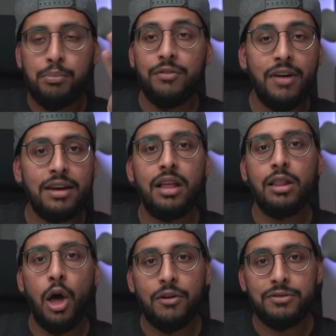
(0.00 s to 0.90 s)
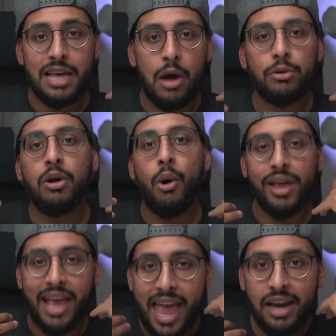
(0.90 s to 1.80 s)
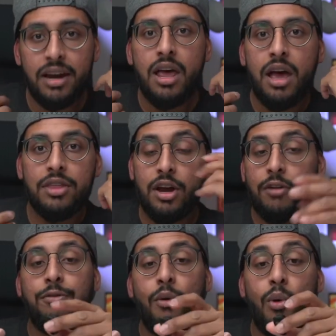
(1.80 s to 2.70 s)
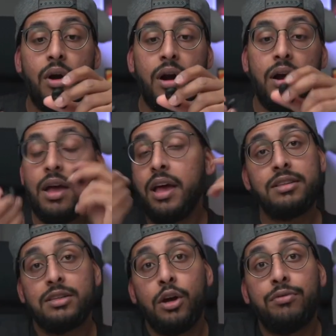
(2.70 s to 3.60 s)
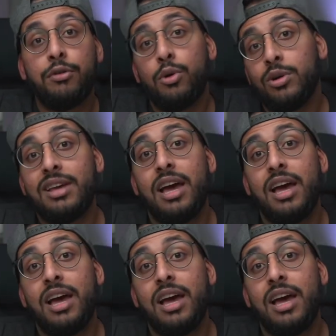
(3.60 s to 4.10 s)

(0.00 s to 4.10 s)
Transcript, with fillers: prevent a lot of sound going in, therefore it's good for noise